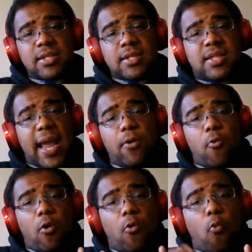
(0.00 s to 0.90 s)

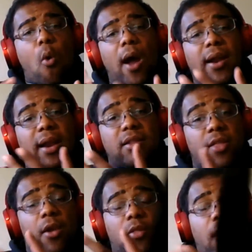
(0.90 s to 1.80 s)
because they
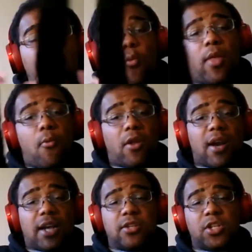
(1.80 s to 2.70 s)
want
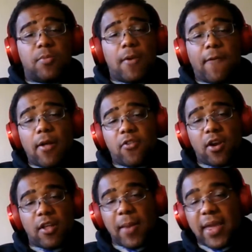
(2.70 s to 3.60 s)
the Constitution
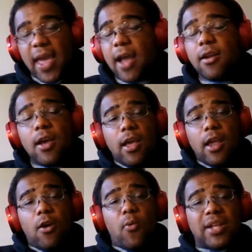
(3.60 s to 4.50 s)
to be followed. Sorry, that's my
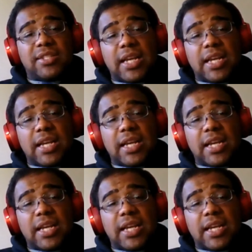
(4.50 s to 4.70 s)
cat.